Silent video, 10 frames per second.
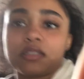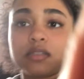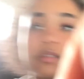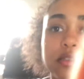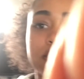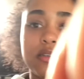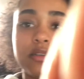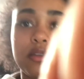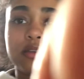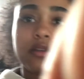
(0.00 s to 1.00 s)
this.
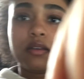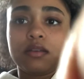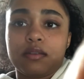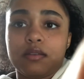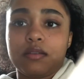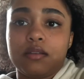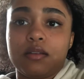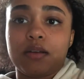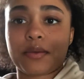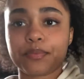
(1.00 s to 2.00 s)

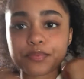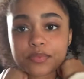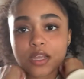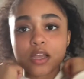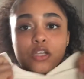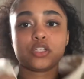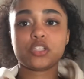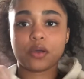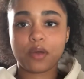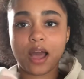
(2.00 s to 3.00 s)
Okay,
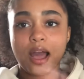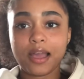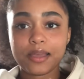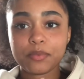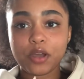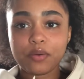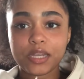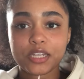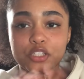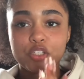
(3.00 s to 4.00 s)
so I am
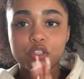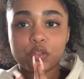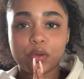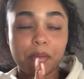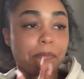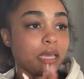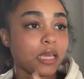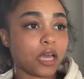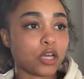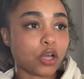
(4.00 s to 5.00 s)
going to
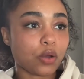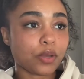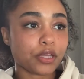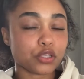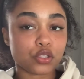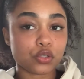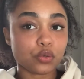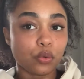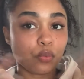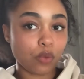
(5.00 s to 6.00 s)
be going
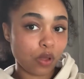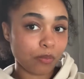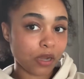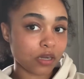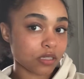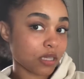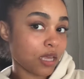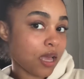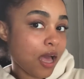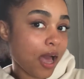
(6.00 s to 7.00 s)
to Walmart.
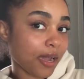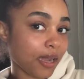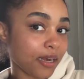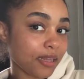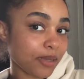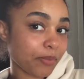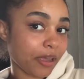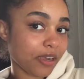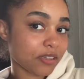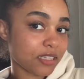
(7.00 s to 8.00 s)
I kind of like my
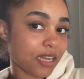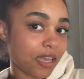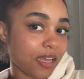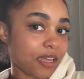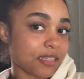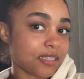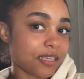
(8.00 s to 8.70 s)
hair today. It's